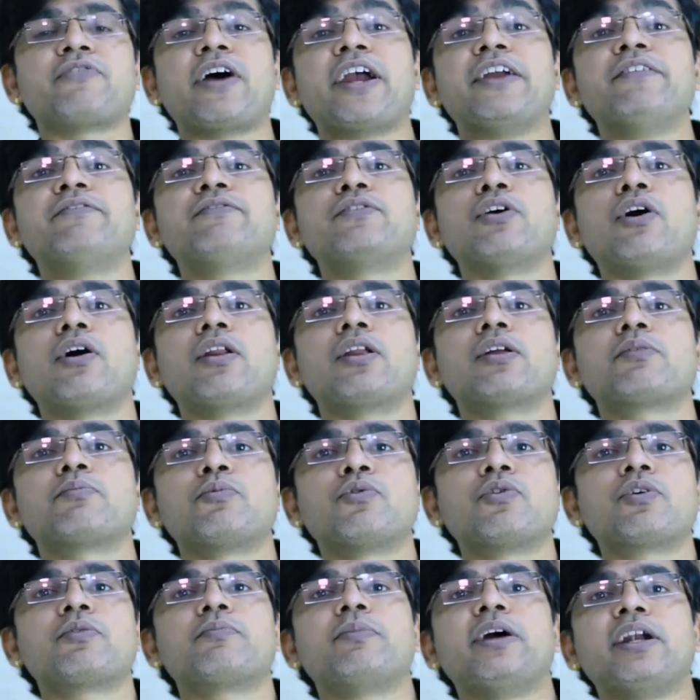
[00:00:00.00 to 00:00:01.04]
$5
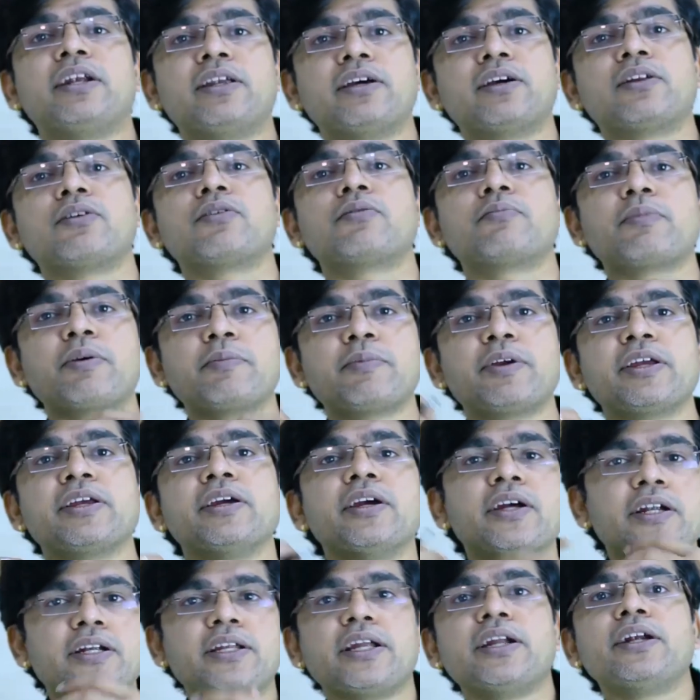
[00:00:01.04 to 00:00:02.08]
more better or
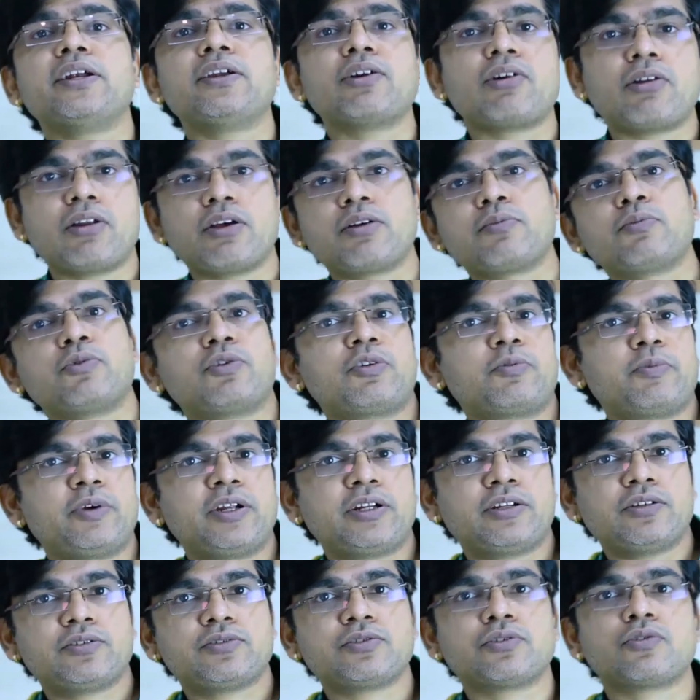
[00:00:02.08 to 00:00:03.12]
maybe $10 more
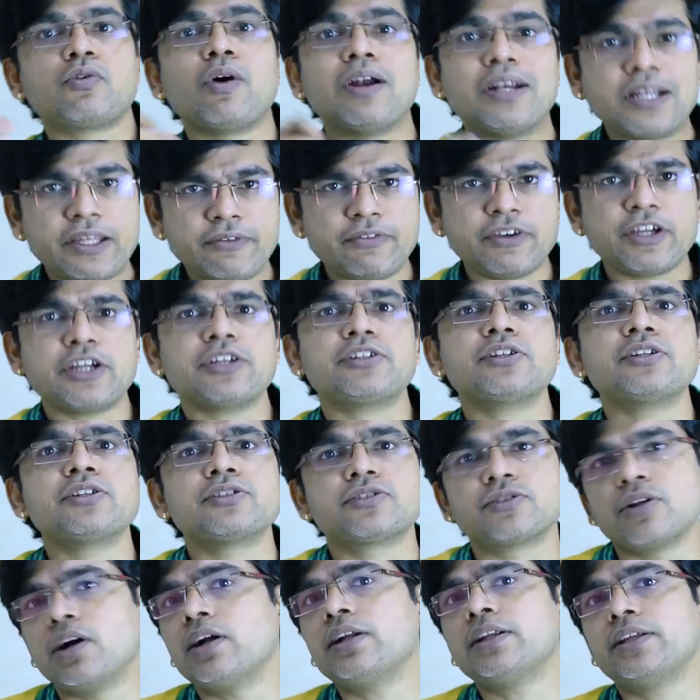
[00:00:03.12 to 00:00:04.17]
better. So quantification
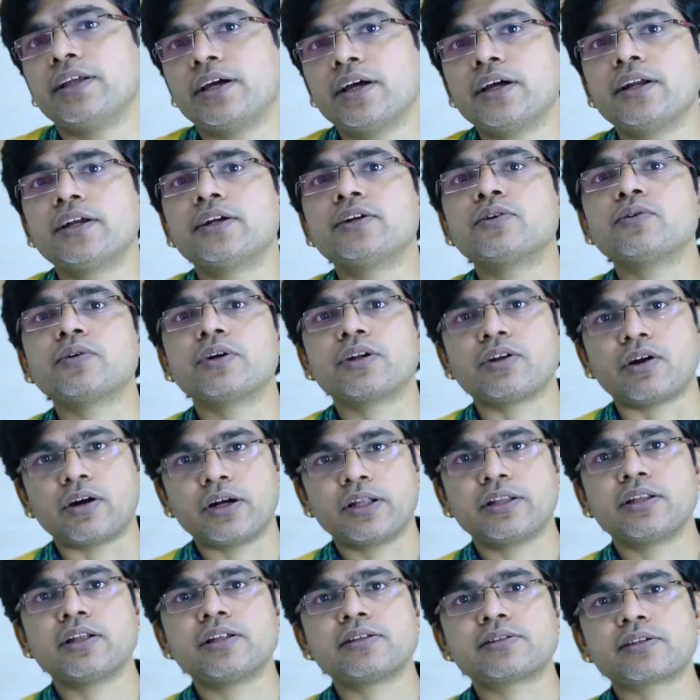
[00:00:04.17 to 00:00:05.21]
is not there into an
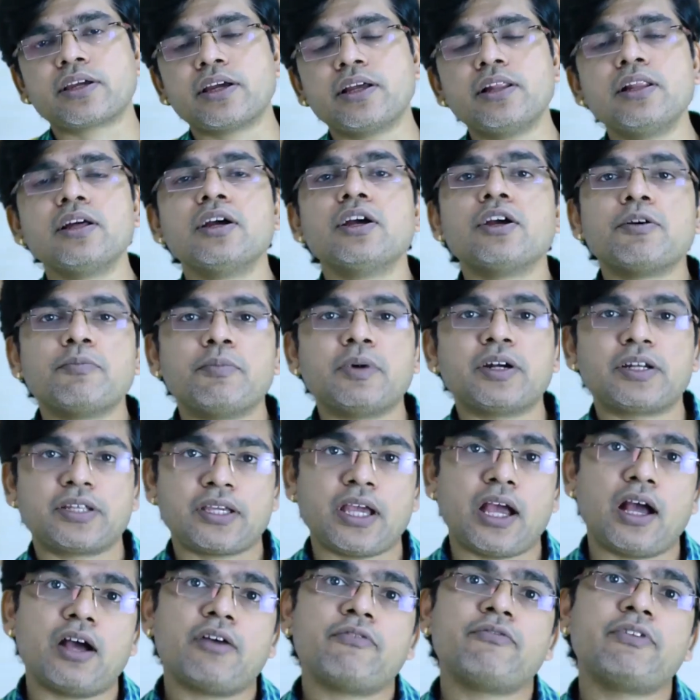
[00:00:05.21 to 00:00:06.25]
ordinal scale, but
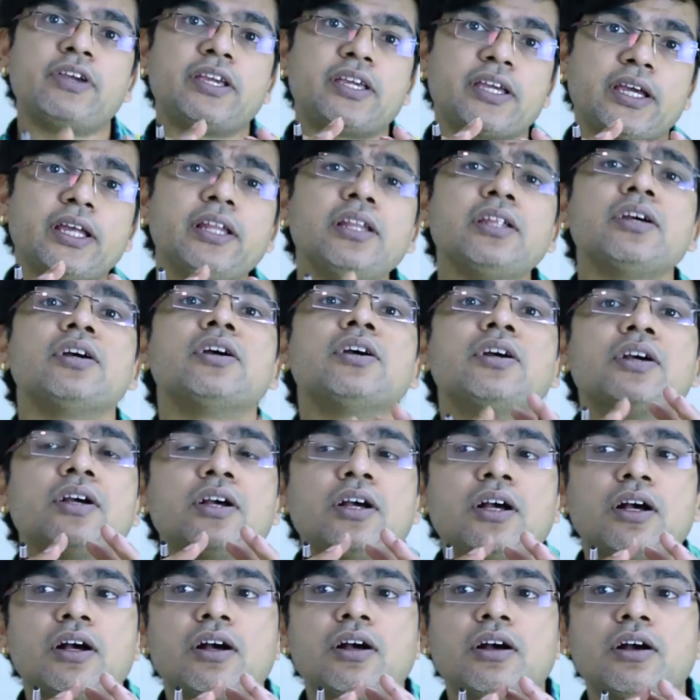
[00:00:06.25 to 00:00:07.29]
yeah, we can
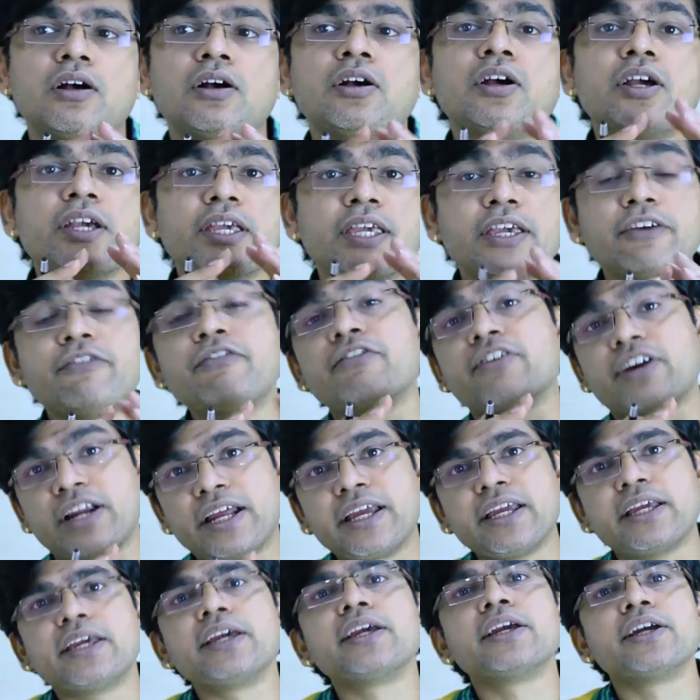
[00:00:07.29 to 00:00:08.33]
give
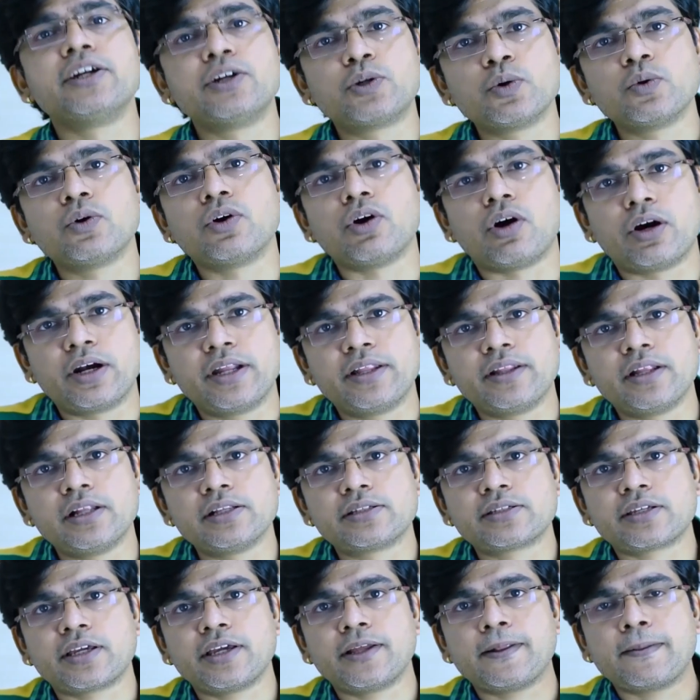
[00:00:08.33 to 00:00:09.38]
ranking into an
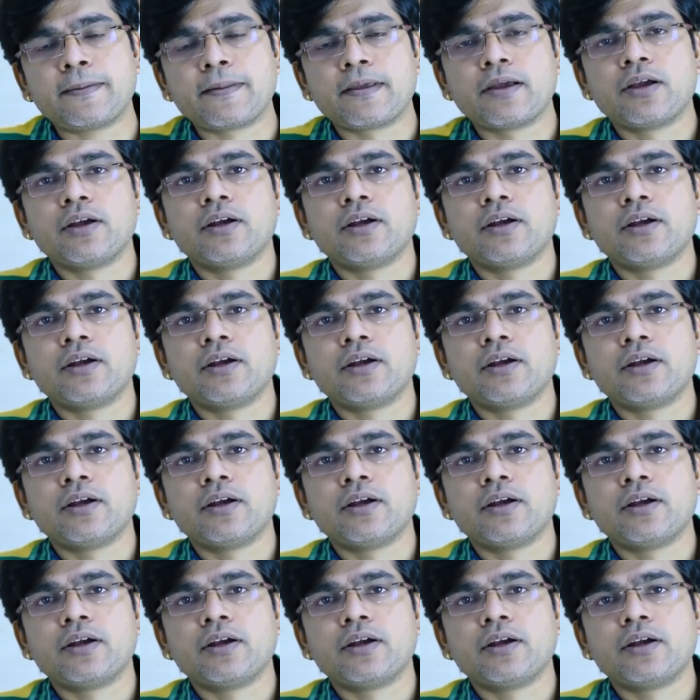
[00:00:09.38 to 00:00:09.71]
ordinal scale.